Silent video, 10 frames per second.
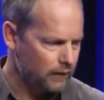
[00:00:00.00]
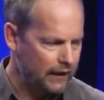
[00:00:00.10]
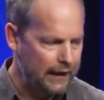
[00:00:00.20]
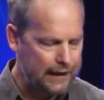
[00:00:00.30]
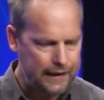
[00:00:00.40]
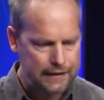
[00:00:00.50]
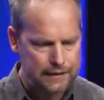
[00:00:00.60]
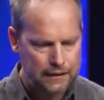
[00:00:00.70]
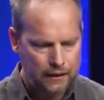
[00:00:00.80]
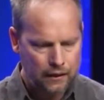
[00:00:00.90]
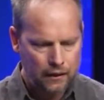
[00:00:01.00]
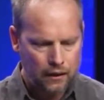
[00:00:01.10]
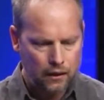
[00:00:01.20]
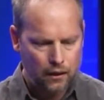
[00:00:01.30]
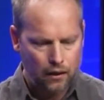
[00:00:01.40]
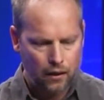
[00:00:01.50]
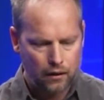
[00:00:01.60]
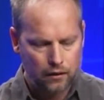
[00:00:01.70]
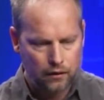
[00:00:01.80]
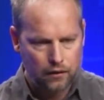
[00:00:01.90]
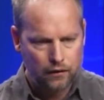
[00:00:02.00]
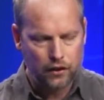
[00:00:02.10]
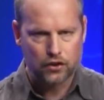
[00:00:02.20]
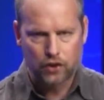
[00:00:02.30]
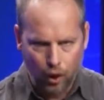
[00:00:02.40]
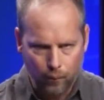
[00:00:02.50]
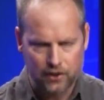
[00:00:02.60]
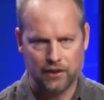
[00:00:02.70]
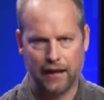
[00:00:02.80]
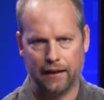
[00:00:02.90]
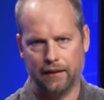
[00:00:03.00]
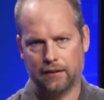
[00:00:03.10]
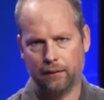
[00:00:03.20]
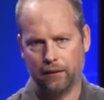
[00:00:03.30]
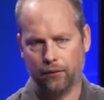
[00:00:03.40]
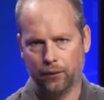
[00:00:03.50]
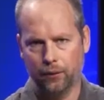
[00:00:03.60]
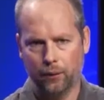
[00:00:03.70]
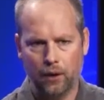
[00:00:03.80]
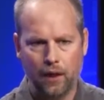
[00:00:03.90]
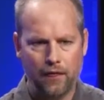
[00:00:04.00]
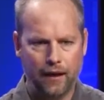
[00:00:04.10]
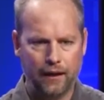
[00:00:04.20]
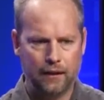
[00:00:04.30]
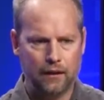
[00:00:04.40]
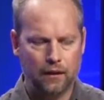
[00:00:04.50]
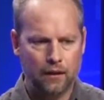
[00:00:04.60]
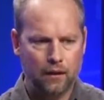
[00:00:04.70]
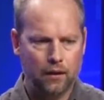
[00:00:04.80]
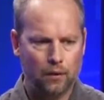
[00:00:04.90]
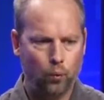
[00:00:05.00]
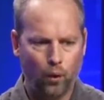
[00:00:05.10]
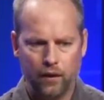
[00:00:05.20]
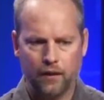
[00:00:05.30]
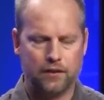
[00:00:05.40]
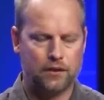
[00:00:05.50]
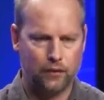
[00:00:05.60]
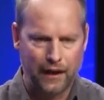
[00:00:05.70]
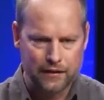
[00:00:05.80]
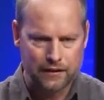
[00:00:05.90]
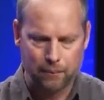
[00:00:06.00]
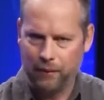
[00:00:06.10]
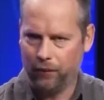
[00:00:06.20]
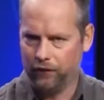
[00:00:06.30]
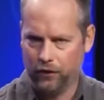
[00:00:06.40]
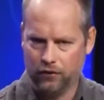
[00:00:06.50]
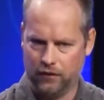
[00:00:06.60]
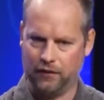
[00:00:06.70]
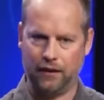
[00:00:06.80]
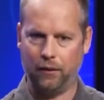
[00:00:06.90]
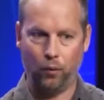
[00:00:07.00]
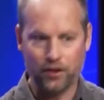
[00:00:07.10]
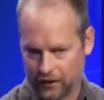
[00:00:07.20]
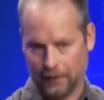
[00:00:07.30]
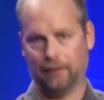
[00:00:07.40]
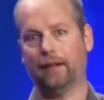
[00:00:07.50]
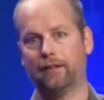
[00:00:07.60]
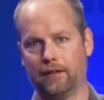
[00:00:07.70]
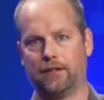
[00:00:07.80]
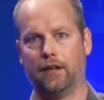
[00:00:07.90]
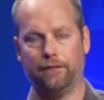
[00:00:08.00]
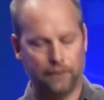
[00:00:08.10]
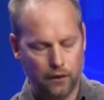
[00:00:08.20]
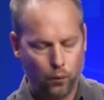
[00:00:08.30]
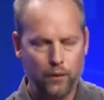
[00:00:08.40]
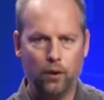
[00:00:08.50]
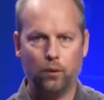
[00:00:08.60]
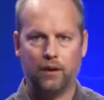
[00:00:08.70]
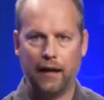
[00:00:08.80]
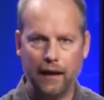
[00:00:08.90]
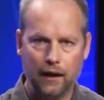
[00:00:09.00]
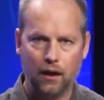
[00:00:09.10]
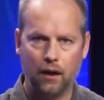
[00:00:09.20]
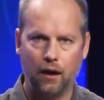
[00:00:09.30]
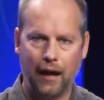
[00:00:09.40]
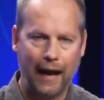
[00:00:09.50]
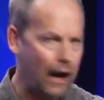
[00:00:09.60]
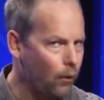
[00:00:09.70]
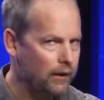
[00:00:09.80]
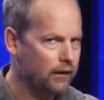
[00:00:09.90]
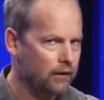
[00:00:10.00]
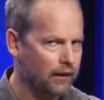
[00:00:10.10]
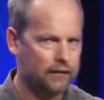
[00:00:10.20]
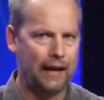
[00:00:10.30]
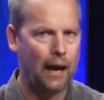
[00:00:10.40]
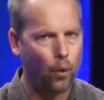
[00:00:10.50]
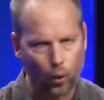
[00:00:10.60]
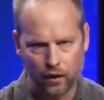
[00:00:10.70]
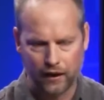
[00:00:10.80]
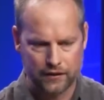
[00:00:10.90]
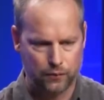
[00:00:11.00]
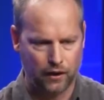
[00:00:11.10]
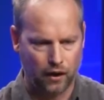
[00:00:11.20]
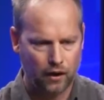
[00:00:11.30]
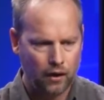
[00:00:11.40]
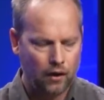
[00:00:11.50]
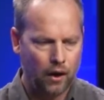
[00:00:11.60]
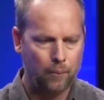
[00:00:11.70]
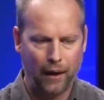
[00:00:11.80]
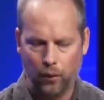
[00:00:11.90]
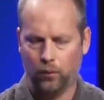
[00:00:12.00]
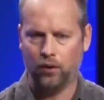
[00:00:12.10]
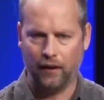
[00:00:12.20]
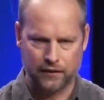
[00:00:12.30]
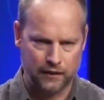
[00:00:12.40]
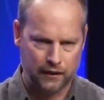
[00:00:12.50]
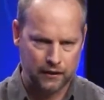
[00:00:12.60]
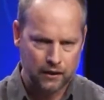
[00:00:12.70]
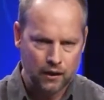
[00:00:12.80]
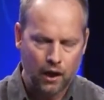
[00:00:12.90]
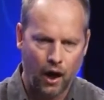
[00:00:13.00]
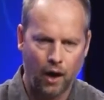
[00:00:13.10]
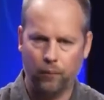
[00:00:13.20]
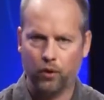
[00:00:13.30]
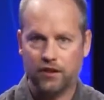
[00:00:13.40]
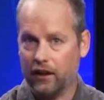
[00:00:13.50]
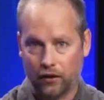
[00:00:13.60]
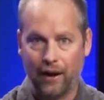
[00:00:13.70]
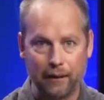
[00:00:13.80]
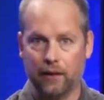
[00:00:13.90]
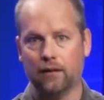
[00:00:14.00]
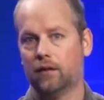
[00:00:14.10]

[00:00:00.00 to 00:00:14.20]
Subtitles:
And there's so much data that's coming through that one of the strategies that people have used is like, we're just going to collect this stuff. We don't care how we collect it, how organized we are about collecting it. We're just going to grab it.